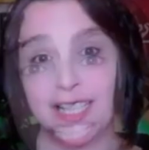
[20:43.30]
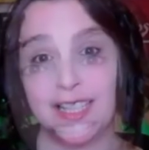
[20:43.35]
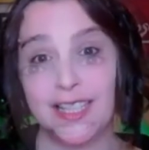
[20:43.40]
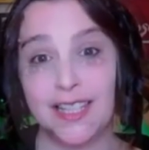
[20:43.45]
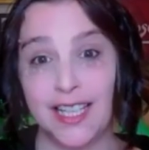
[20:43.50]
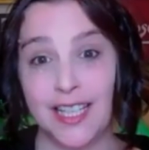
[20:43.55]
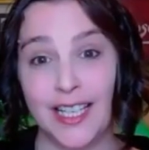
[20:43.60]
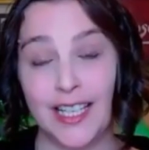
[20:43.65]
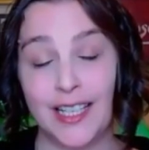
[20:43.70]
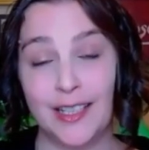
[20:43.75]

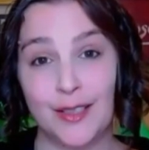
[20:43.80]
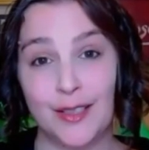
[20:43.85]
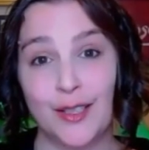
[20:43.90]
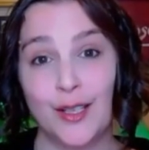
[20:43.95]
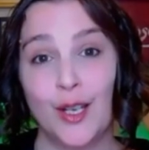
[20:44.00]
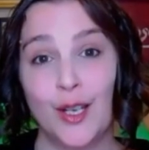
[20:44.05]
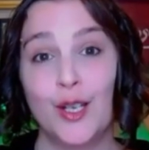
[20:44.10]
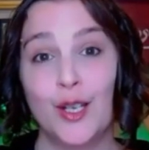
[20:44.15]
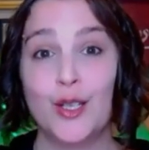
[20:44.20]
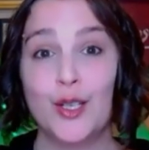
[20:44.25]
things
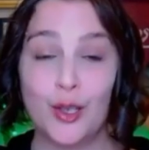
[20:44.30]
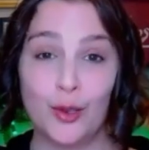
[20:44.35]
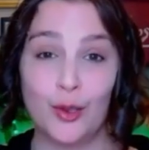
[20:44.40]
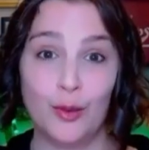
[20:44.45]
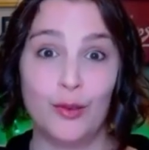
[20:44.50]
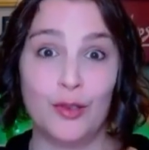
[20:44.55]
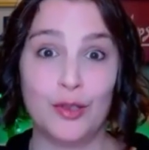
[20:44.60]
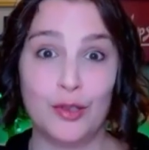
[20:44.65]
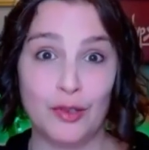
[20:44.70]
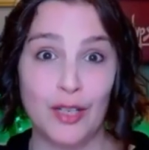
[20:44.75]
to
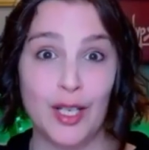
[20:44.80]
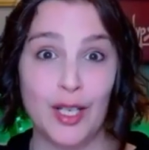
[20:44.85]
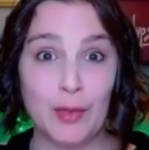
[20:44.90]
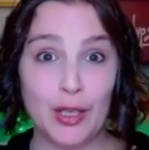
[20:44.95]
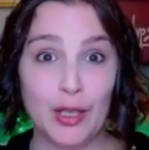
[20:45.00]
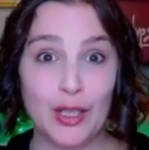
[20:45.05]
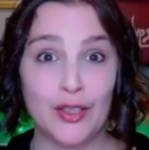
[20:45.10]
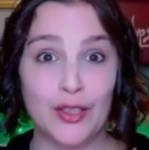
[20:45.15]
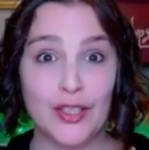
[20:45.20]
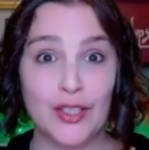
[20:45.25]
the
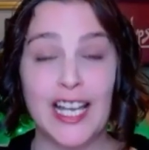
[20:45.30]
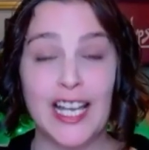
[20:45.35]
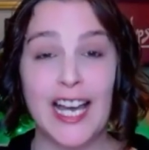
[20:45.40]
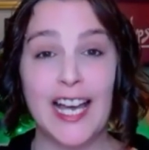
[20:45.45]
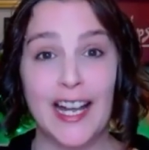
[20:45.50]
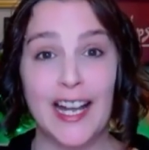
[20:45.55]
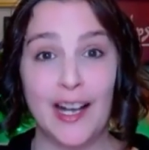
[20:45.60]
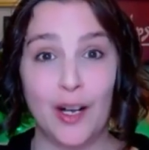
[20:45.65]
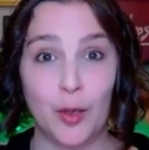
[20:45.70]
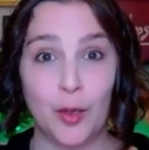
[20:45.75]
streamers,
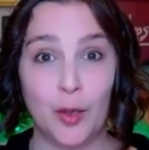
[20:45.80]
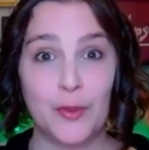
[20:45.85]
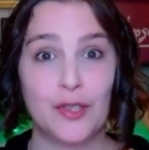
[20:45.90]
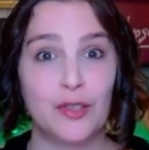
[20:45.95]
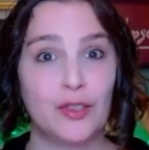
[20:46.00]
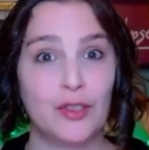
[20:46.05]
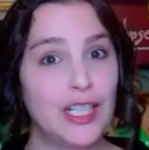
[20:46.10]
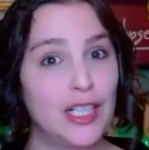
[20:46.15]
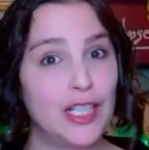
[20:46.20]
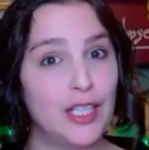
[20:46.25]
that helps
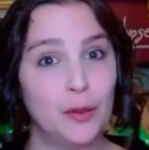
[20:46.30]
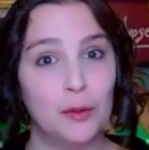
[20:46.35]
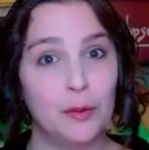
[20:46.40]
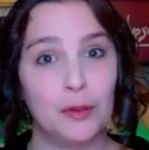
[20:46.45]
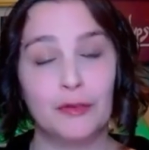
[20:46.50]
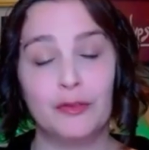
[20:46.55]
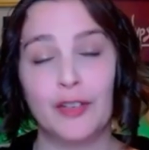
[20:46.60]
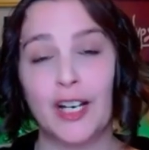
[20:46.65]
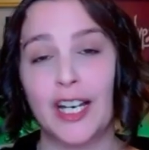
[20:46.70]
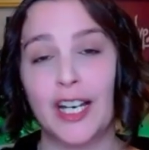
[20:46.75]
create a
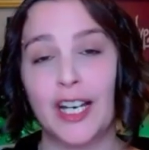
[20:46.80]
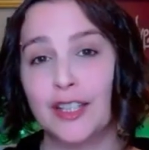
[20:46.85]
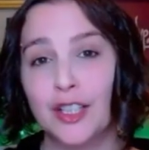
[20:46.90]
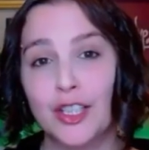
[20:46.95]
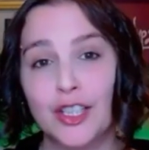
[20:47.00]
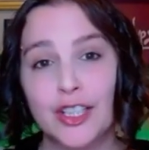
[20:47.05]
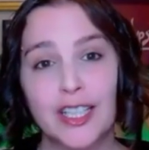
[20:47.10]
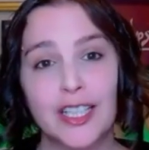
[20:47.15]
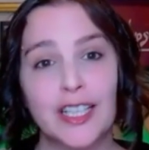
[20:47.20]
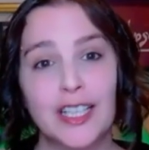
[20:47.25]
unified
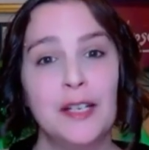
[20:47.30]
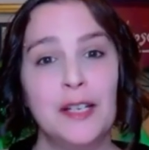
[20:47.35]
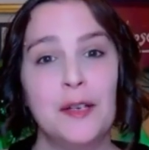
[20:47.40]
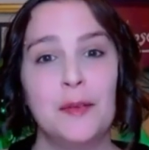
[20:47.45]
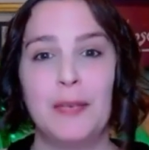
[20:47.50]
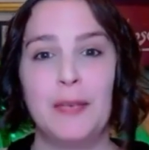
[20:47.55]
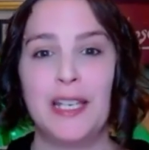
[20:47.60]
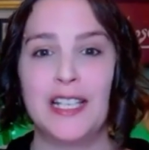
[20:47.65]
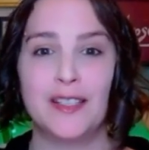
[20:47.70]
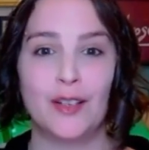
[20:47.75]
look,
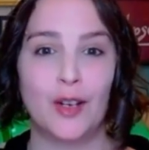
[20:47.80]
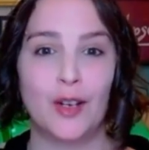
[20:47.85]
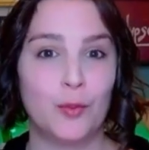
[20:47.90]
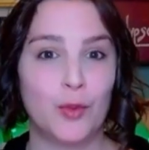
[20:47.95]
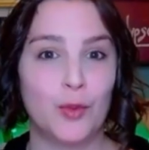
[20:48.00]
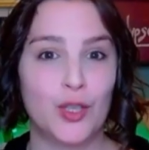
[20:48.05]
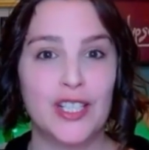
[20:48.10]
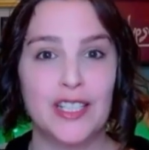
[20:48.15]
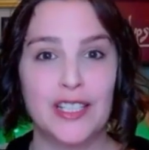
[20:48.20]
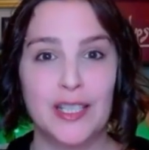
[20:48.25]
makes it all
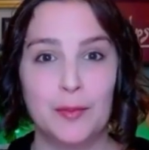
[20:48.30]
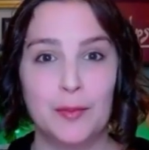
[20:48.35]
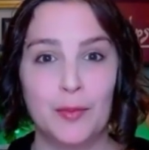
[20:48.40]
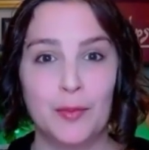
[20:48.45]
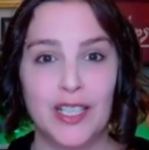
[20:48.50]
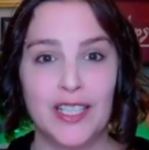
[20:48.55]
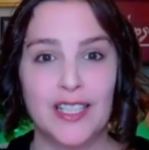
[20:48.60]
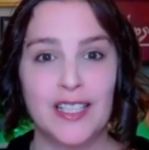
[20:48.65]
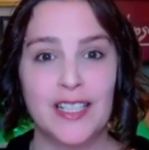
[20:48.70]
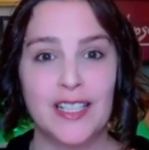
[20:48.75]
more
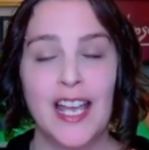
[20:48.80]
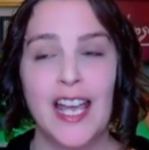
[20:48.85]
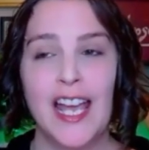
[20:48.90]
seamless.